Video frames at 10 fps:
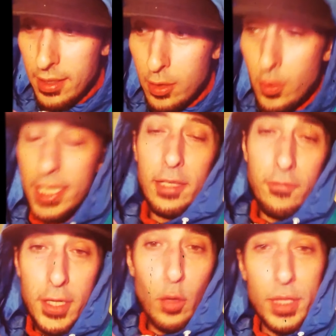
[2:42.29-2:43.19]
You can get the
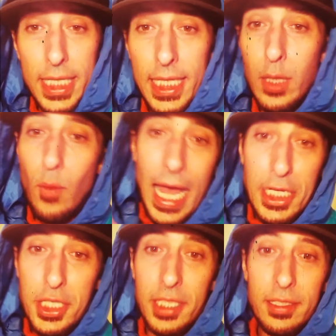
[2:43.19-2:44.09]
VOD and
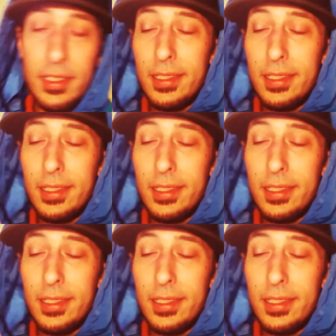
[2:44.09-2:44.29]
watch it.